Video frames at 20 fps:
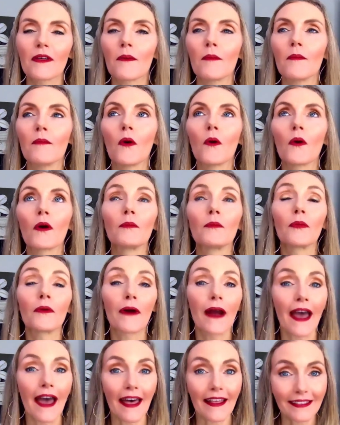more
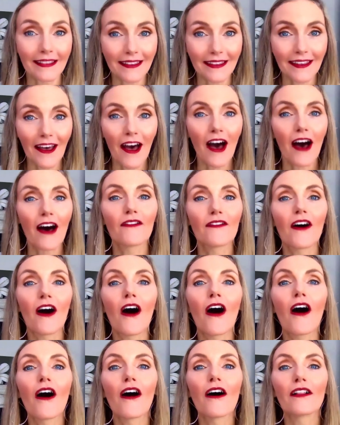breadth of
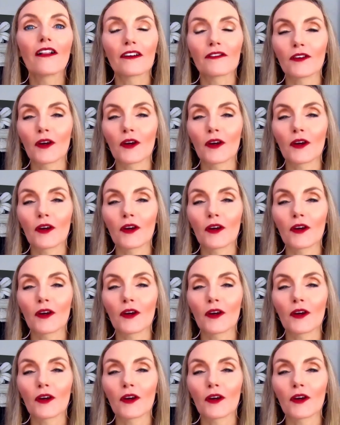all of